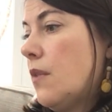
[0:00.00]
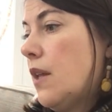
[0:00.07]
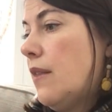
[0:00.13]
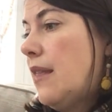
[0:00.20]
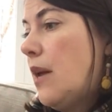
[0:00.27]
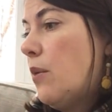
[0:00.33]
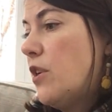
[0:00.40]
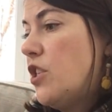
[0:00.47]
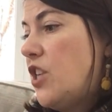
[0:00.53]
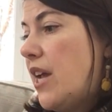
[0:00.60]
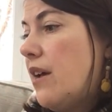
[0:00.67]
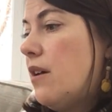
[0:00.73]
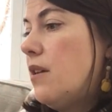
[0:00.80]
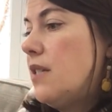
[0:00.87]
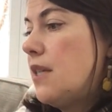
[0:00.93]
They were
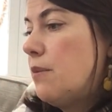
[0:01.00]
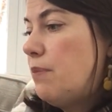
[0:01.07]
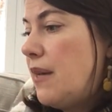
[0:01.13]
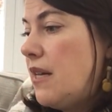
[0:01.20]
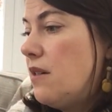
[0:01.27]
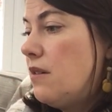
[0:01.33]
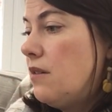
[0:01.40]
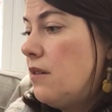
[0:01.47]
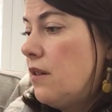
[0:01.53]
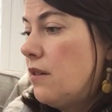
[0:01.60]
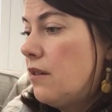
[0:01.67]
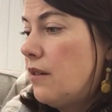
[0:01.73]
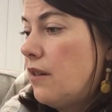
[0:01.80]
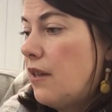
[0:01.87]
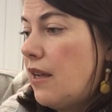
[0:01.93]
jailed and beaten
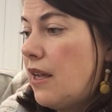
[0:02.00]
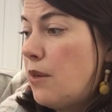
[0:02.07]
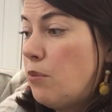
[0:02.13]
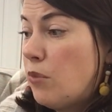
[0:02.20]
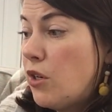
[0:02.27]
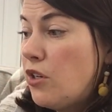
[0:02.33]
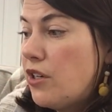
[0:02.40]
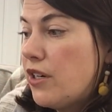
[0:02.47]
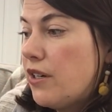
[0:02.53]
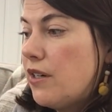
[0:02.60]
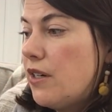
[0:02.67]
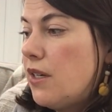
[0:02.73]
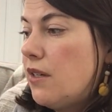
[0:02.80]
and murdered,